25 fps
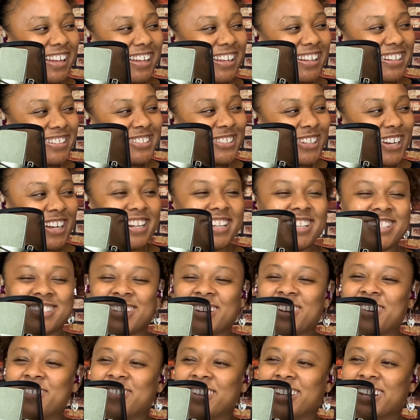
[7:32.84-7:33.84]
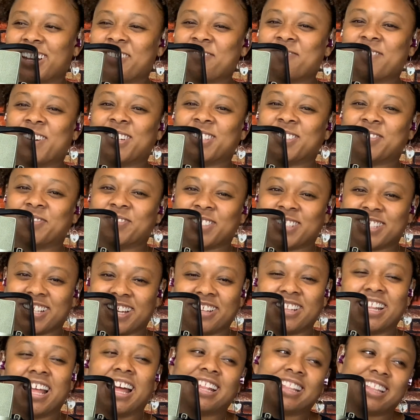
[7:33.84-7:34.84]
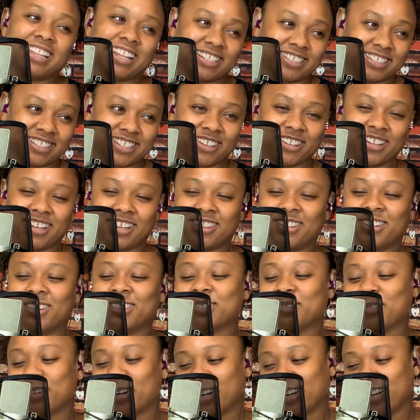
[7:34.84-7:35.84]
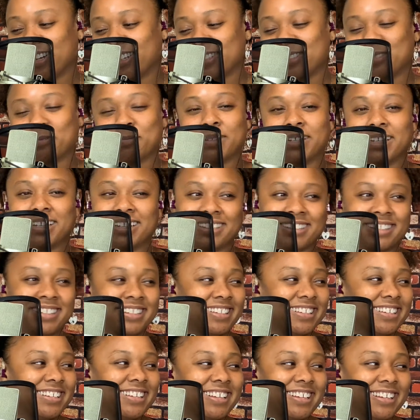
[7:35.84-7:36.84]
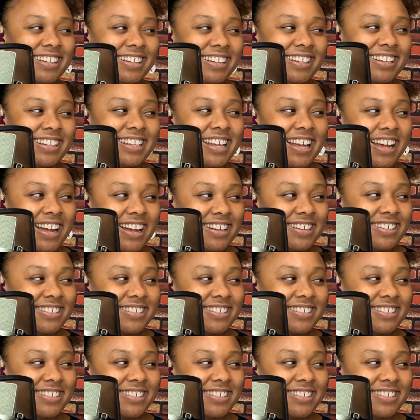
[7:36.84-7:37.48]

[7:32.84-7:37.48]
Trey told me that multiple times. Not necessarily in those words, but yeah.